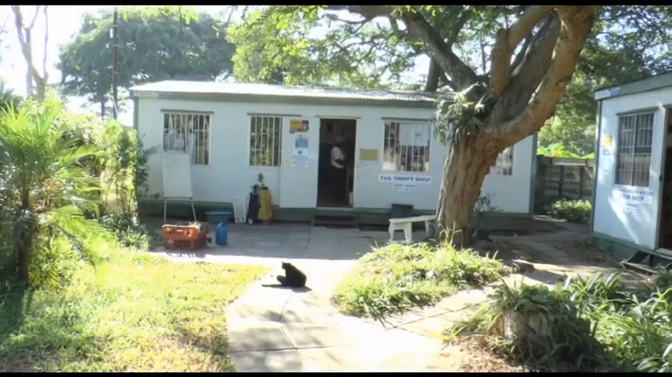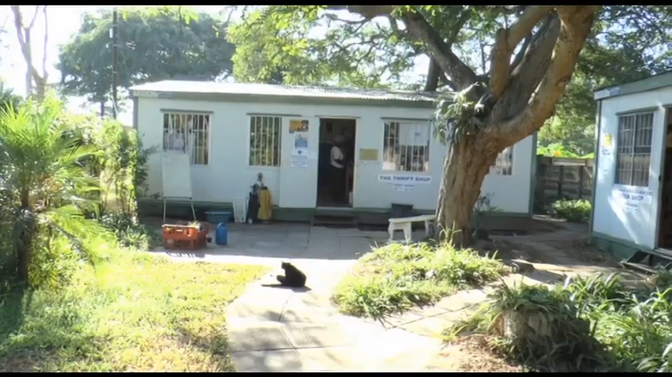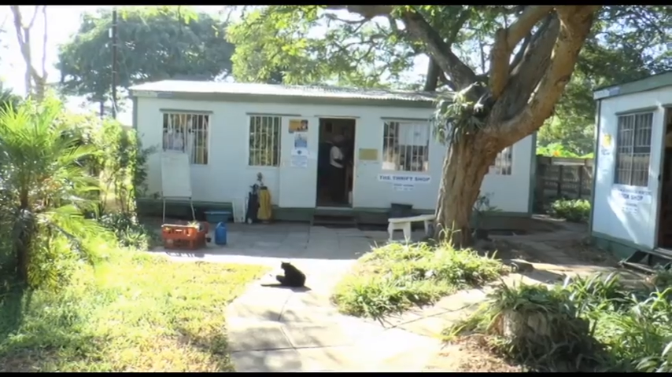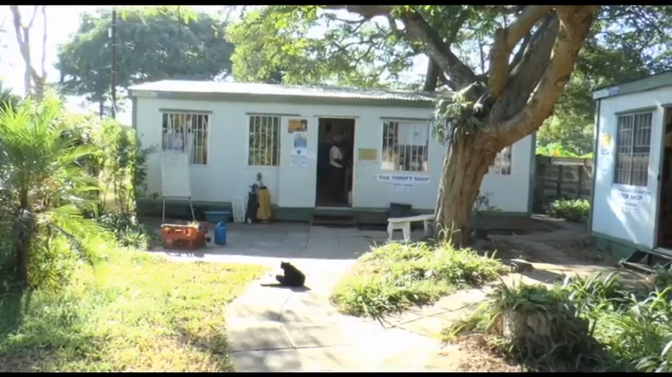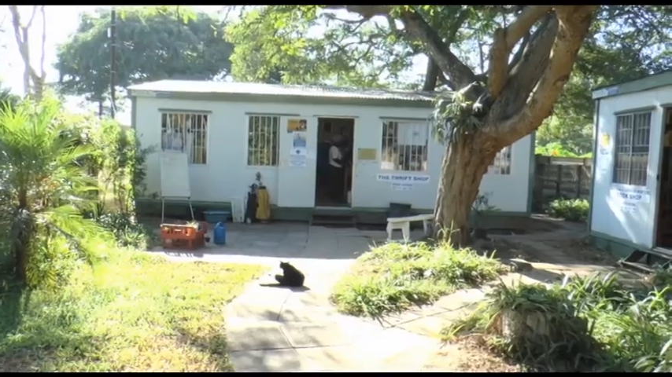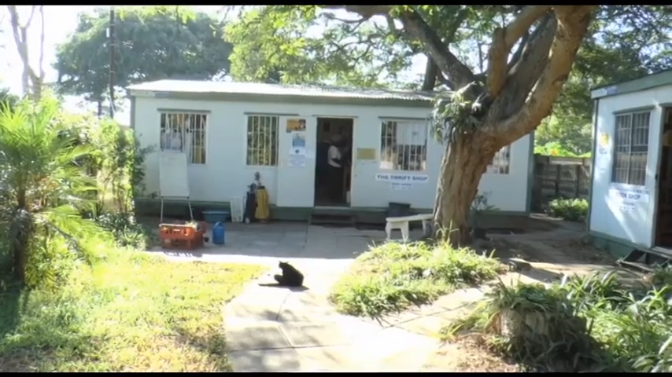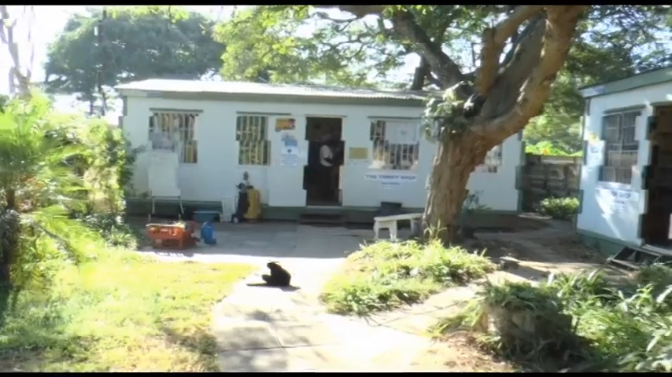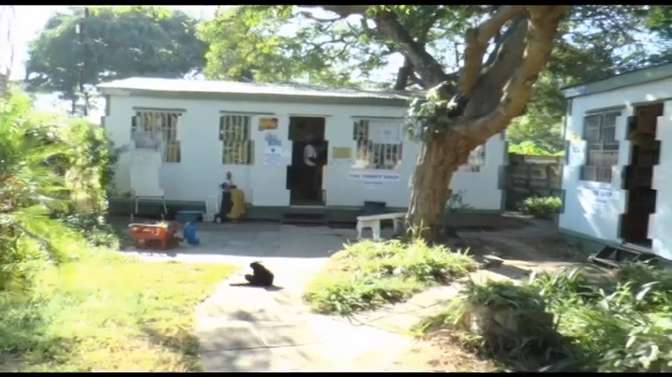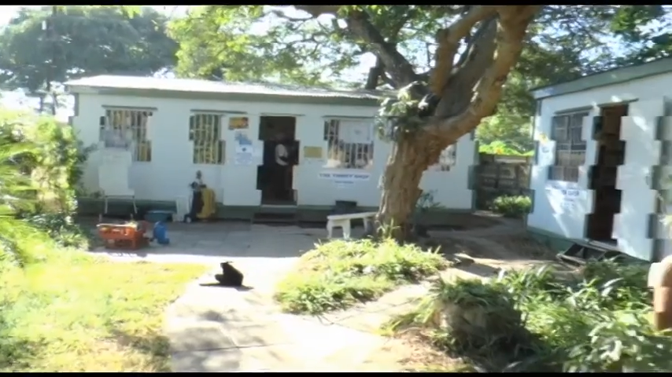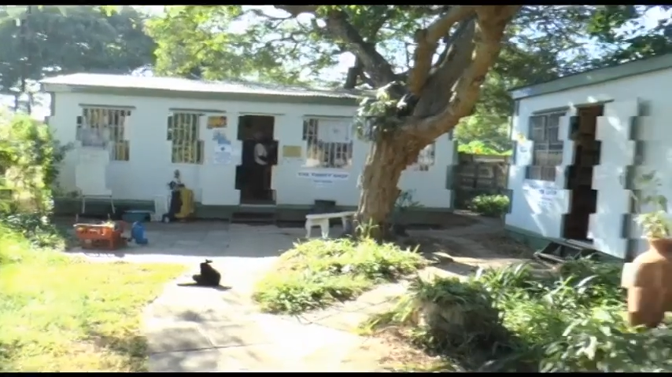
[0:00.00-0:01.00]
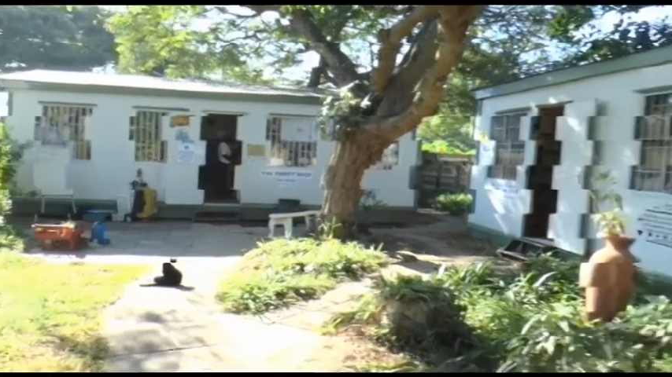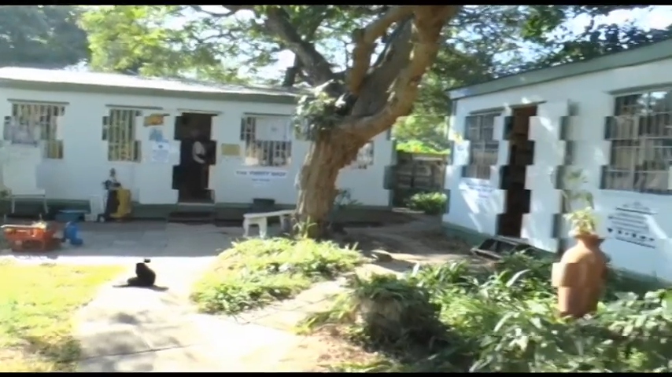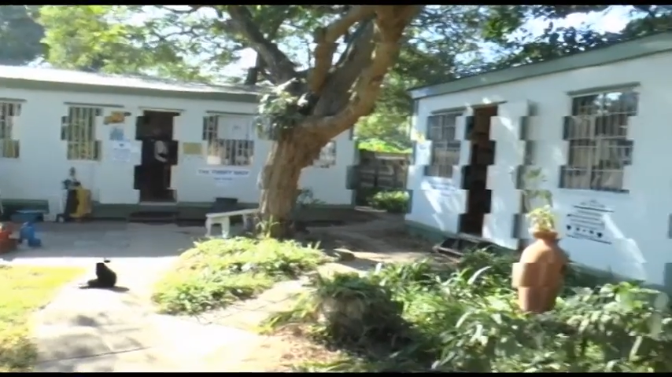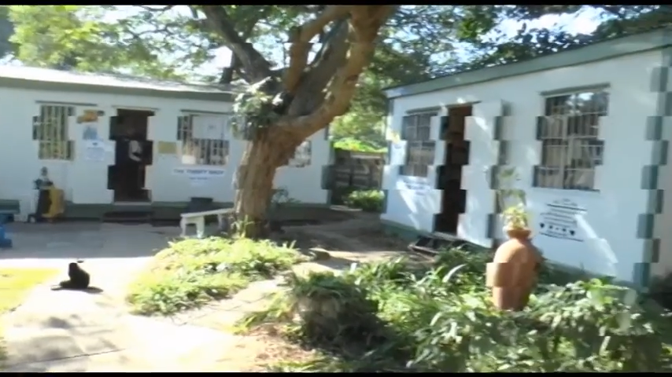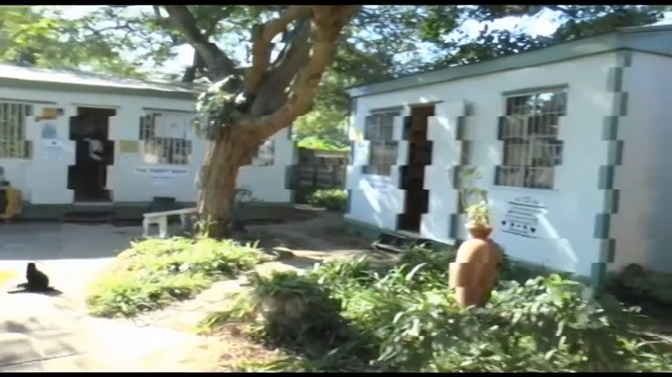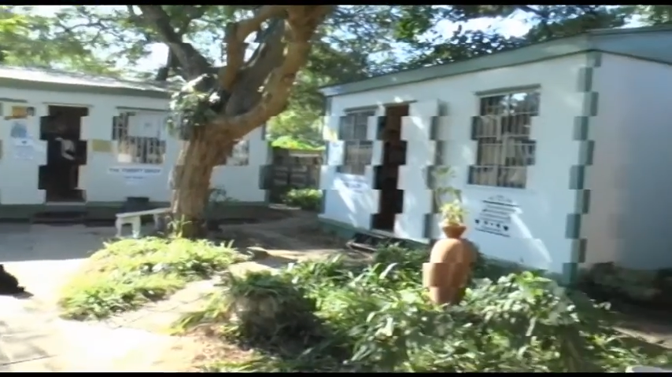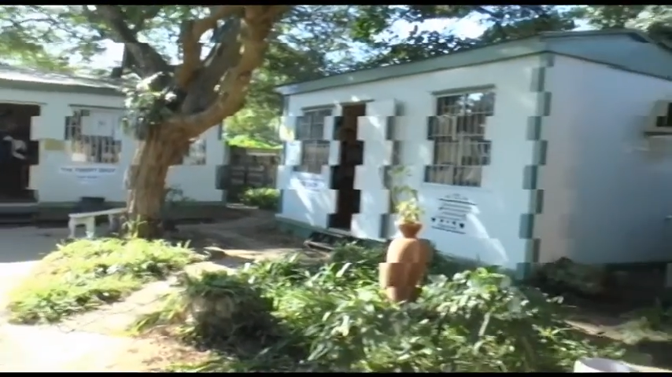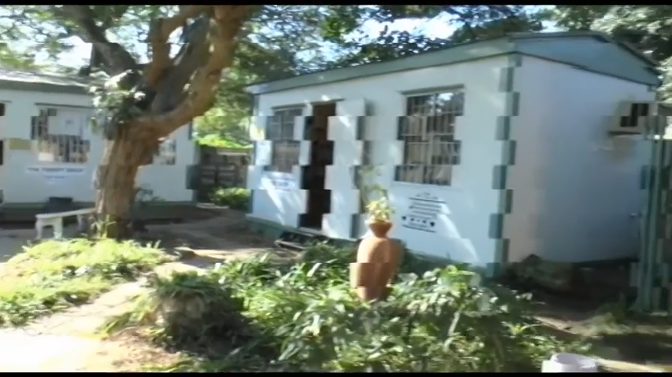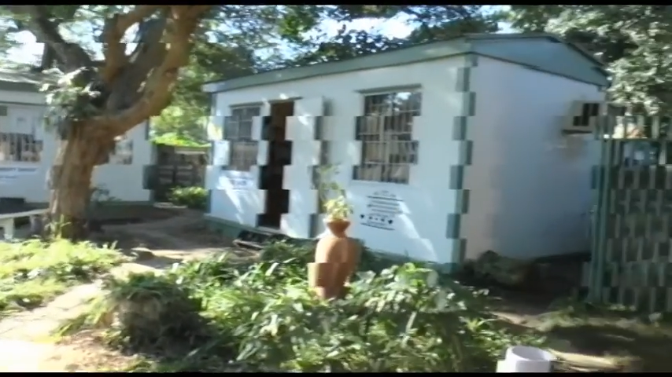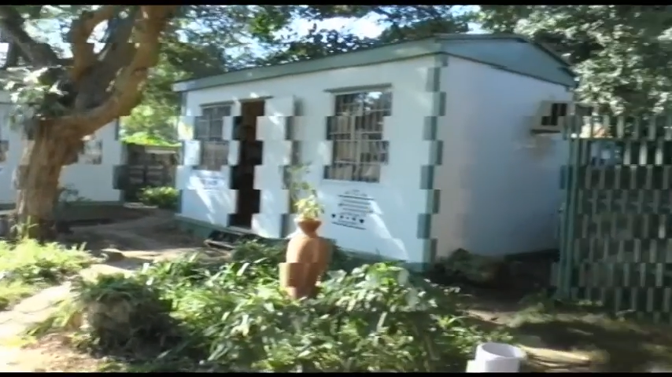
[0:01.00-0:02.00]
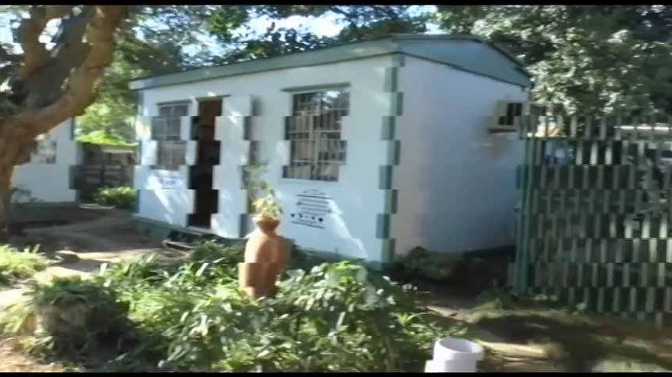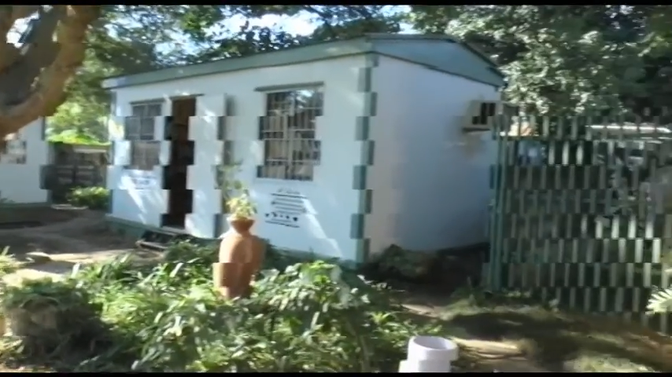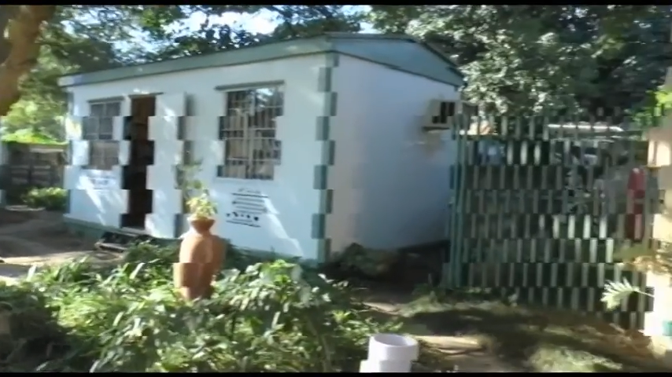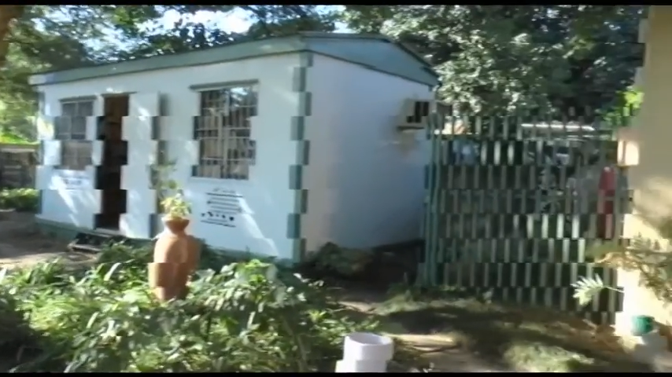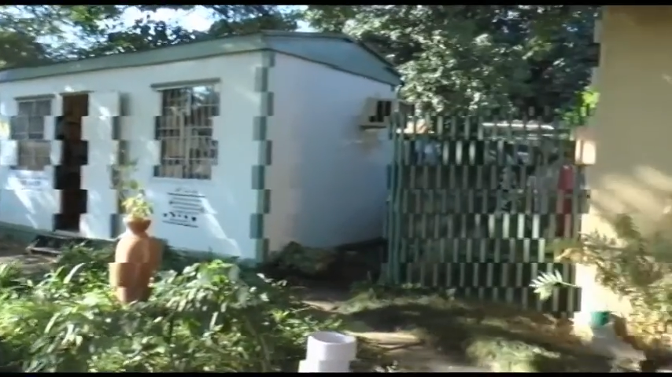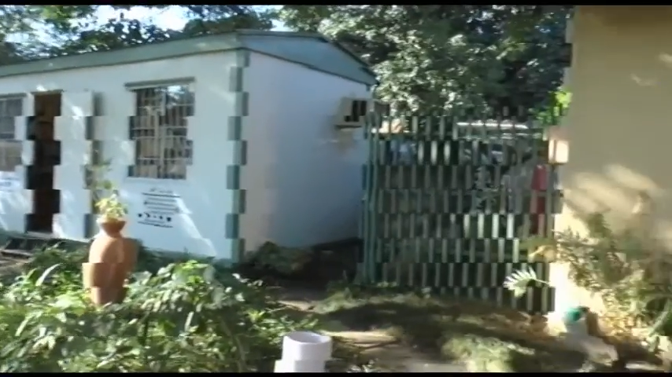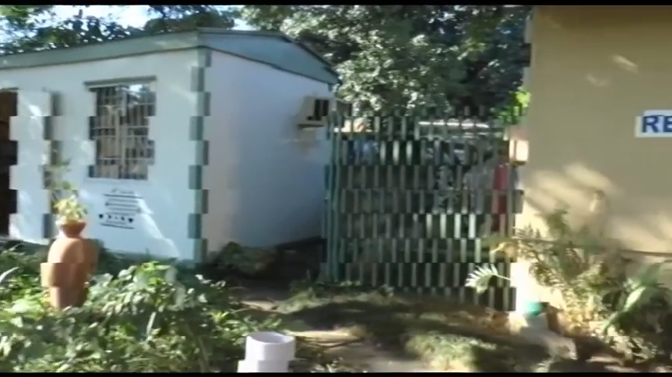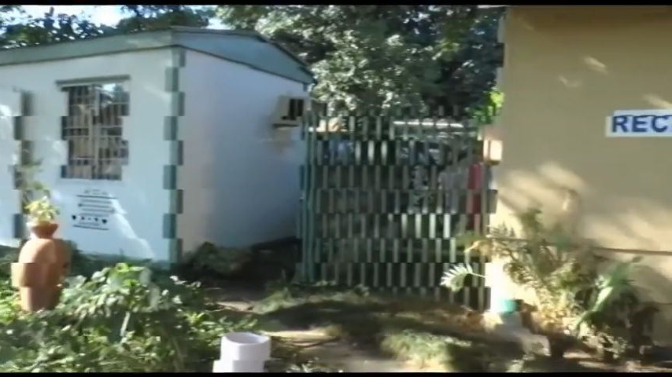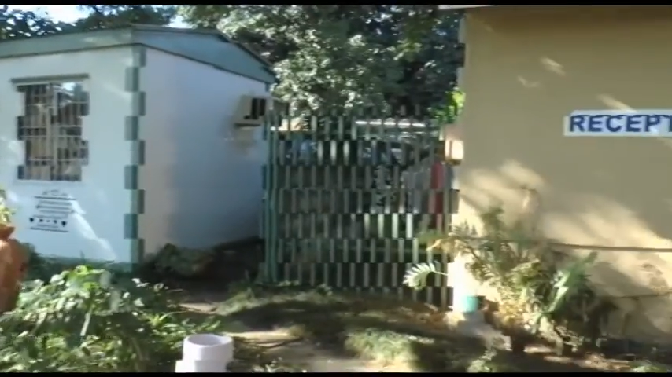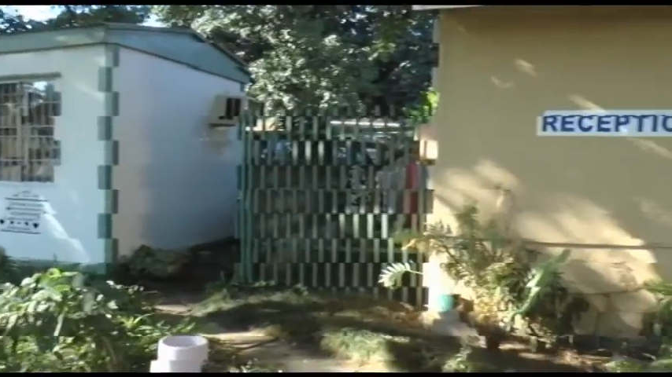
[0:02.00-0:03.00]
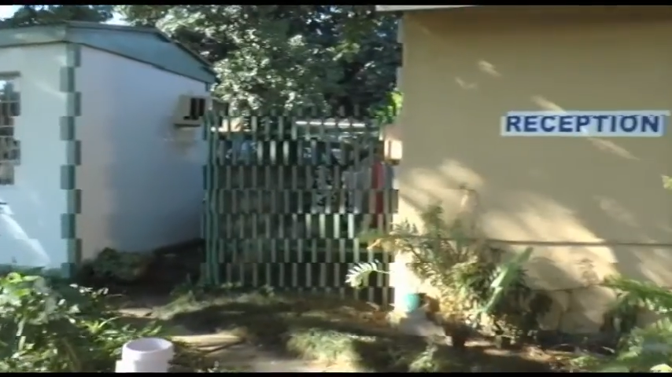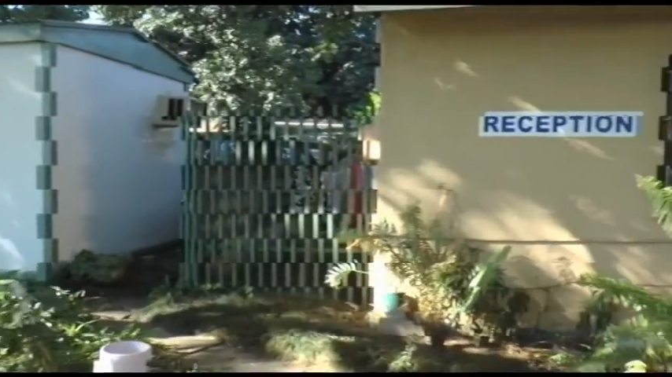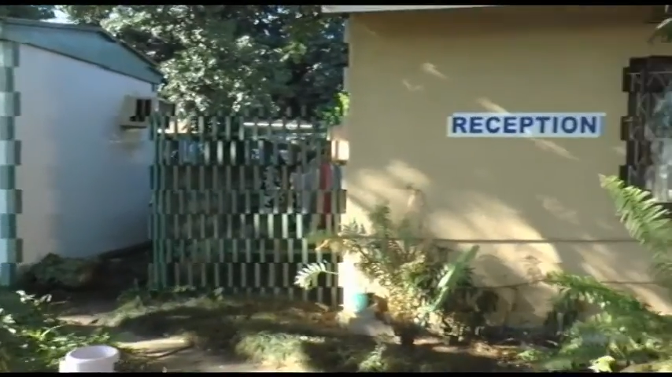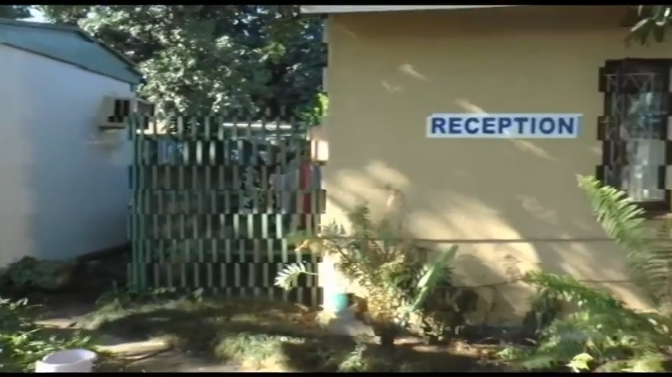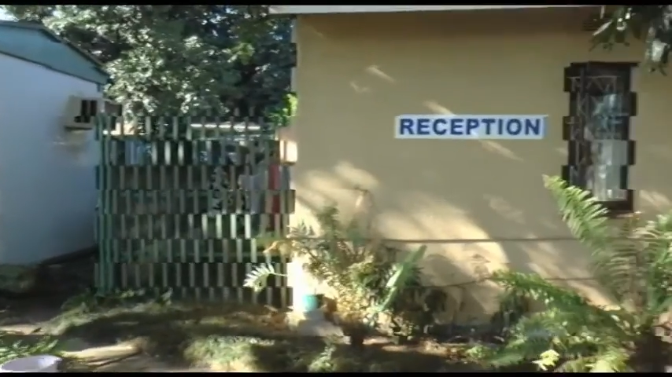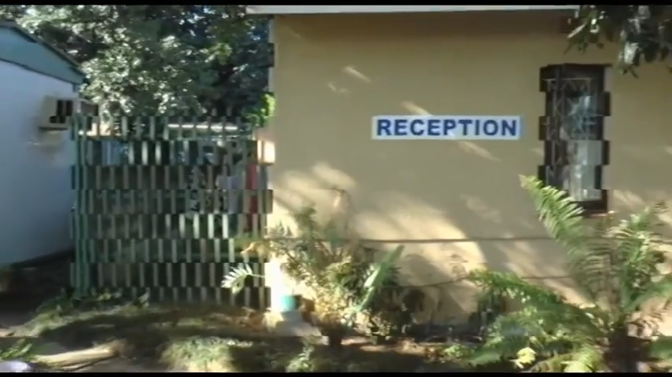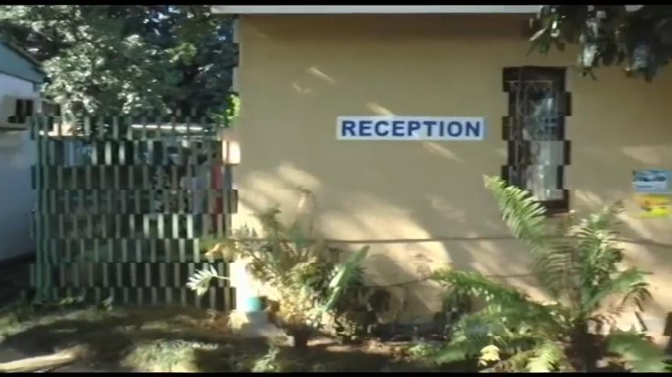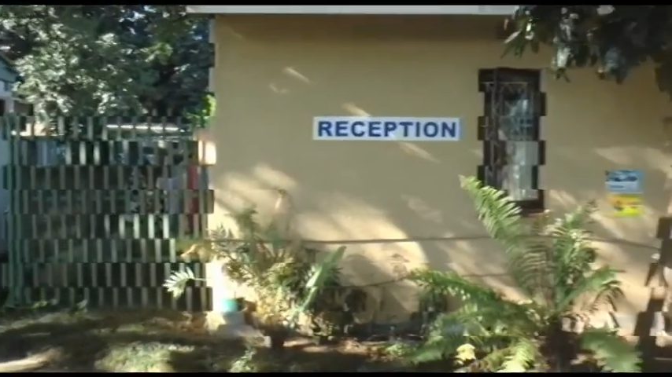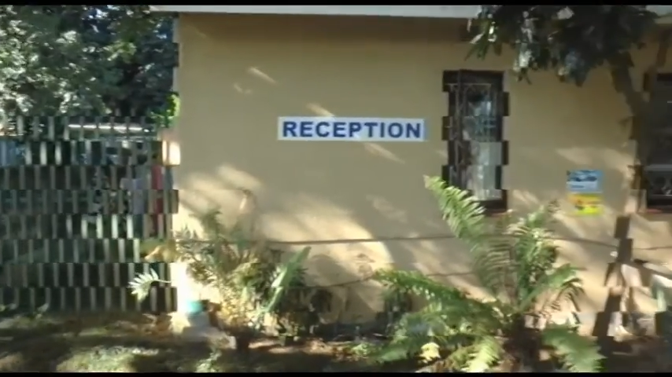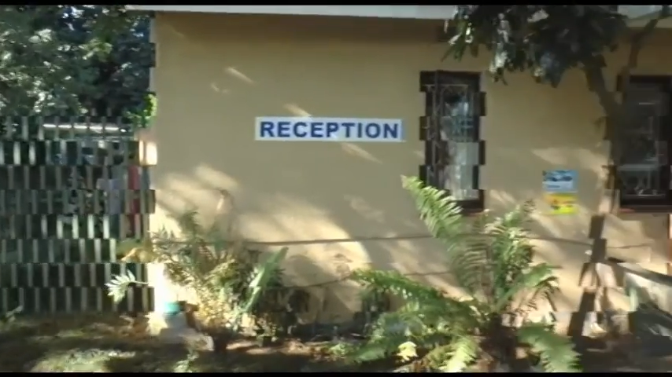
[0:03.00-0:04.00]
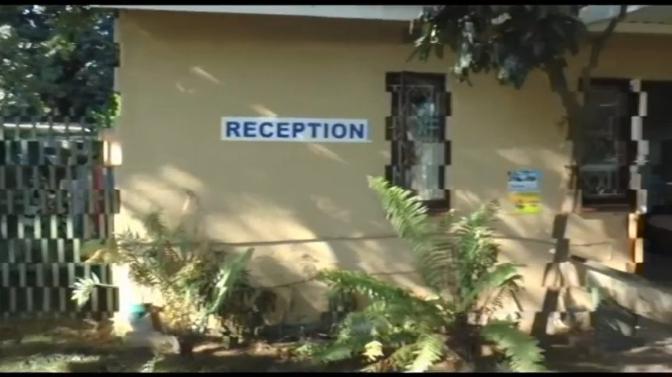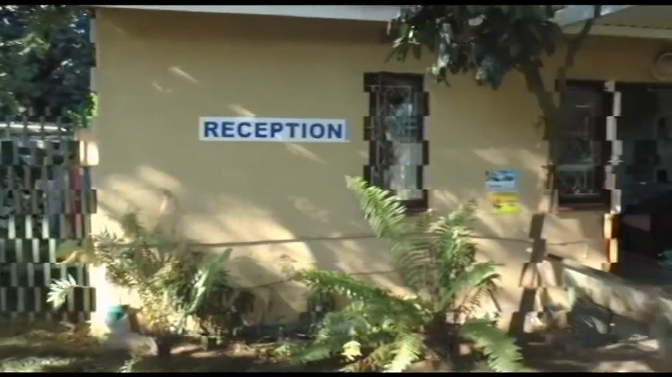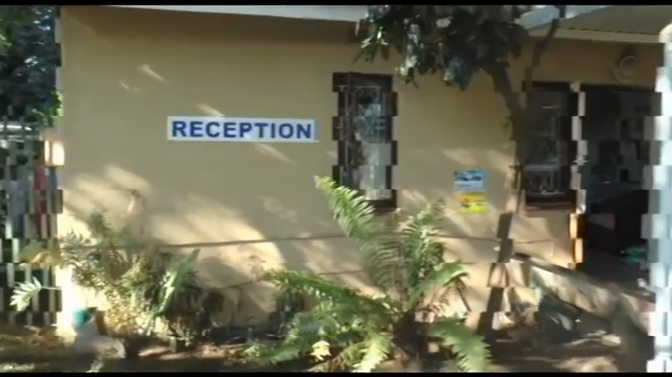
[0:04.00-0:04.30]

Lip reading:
(no speaker visible)